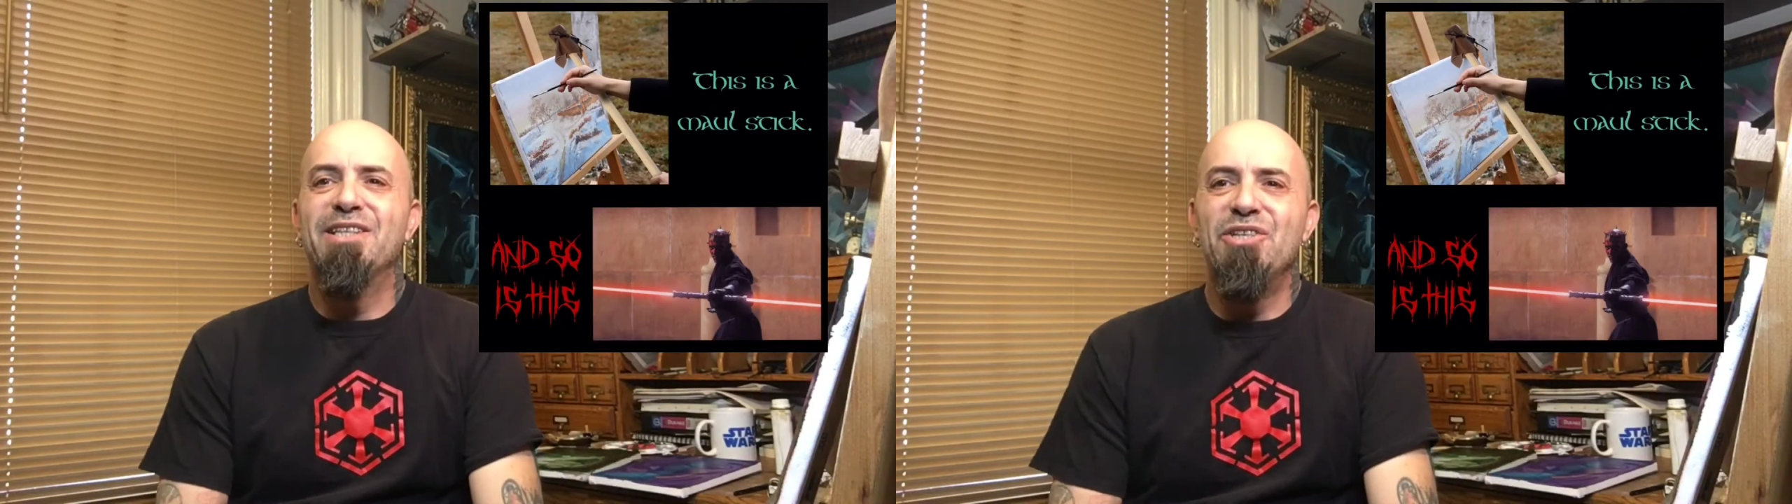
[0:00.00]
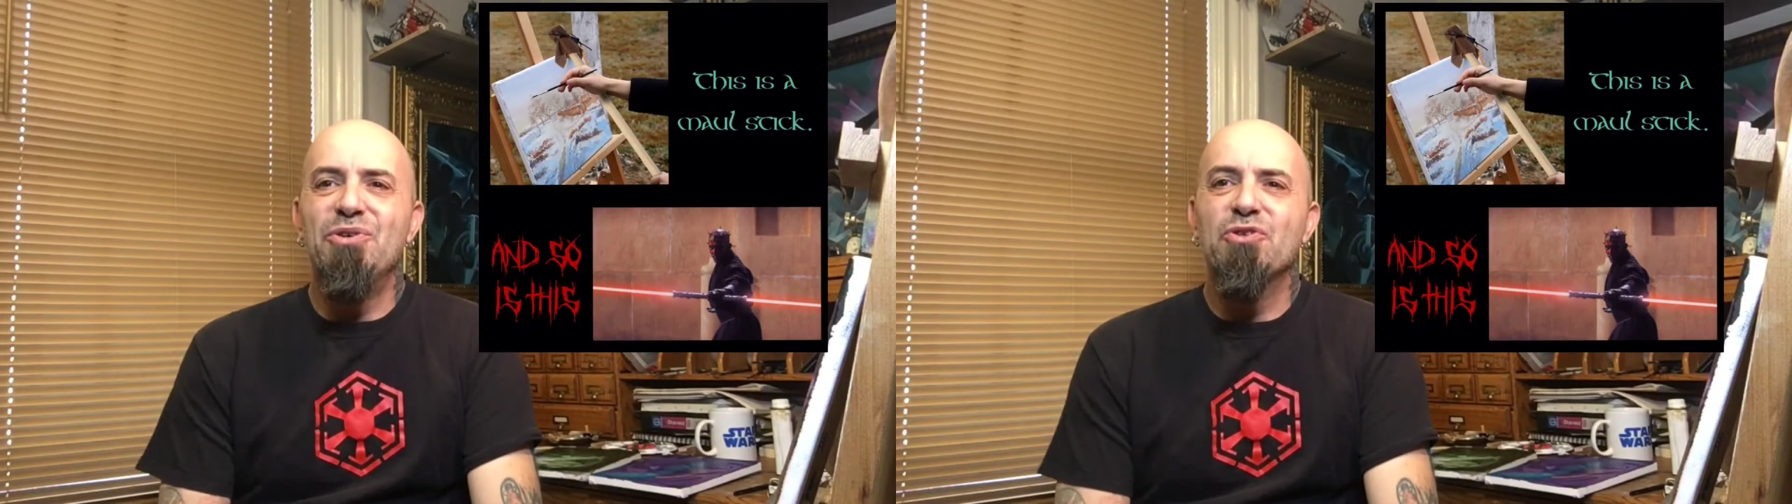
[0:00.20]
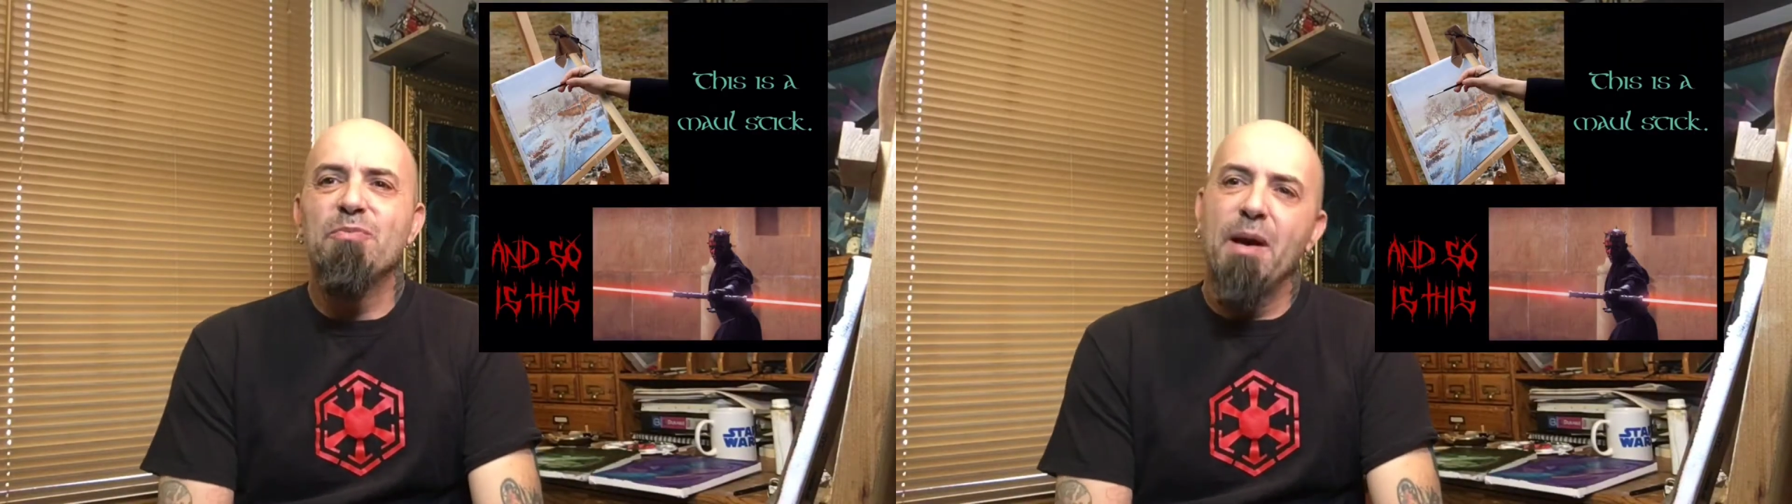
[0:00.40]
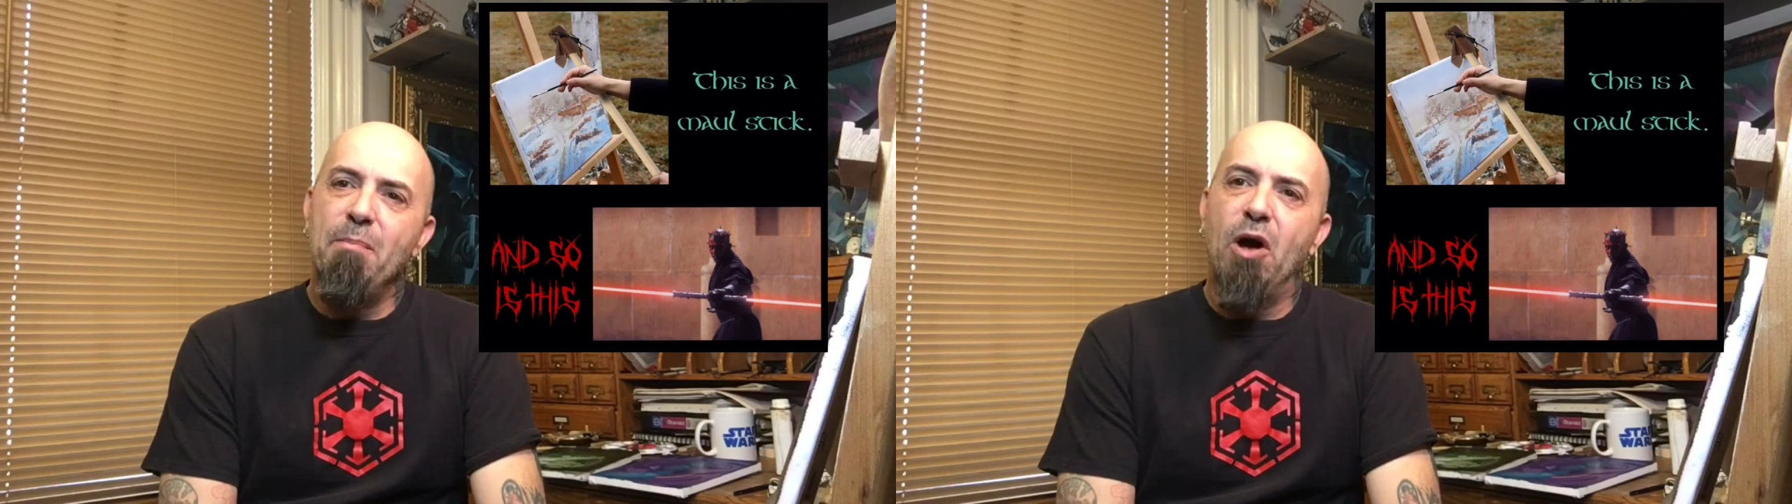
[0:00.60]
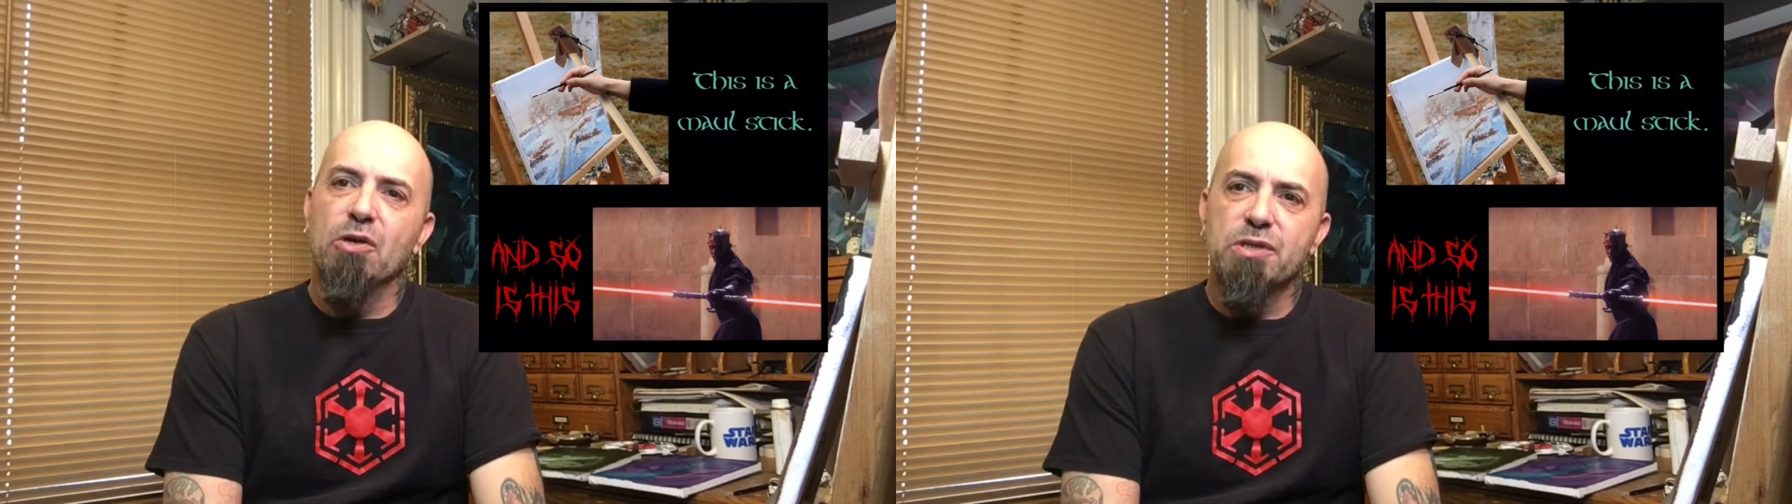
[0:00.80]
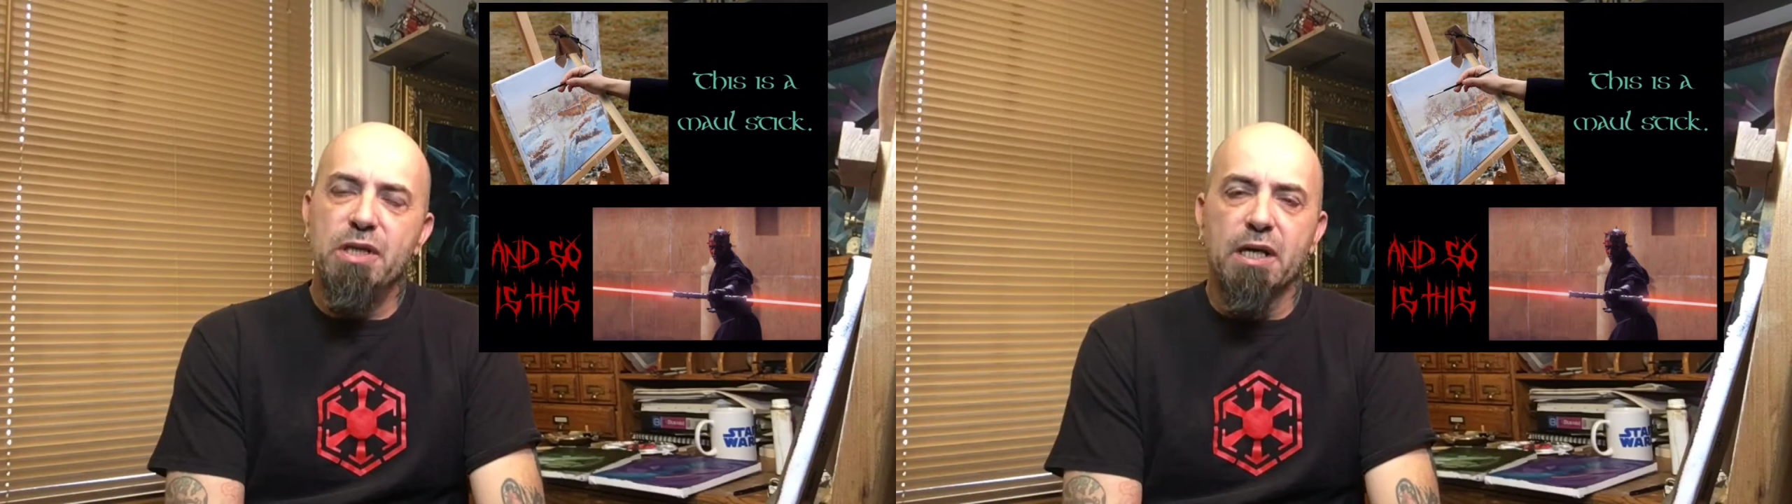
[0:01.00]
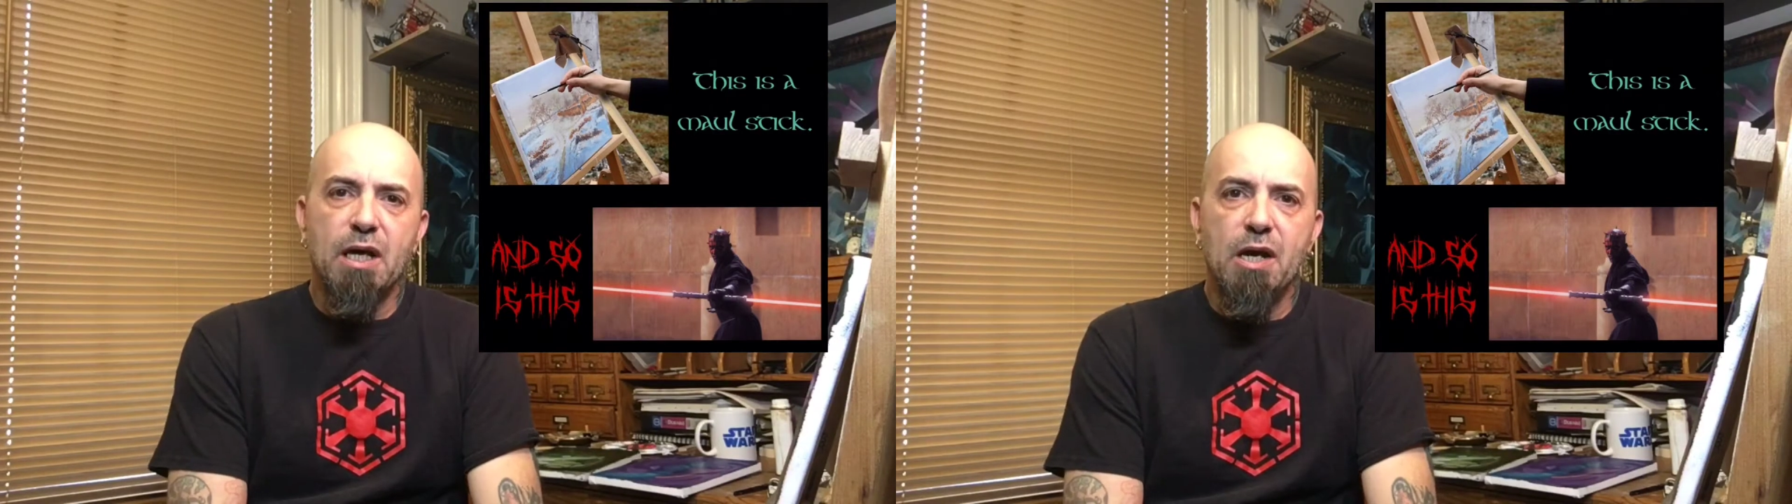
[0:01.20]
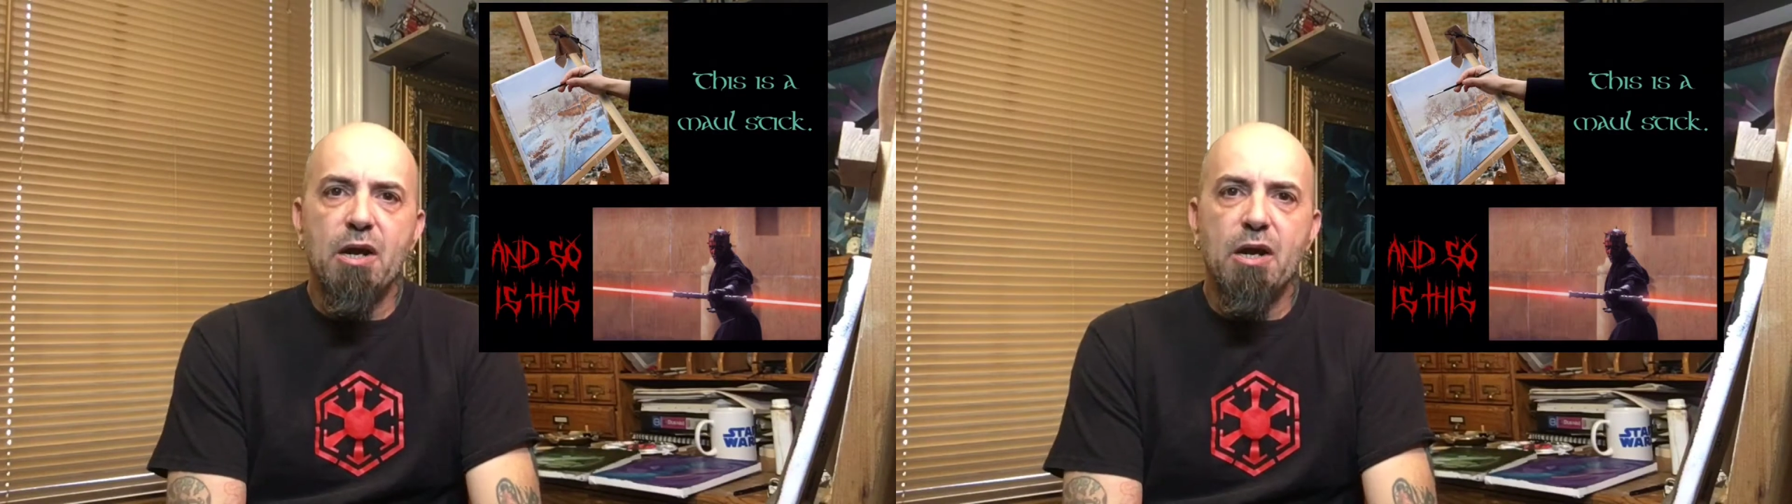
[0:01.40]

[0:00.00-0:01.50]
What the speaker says: to use my maul stick,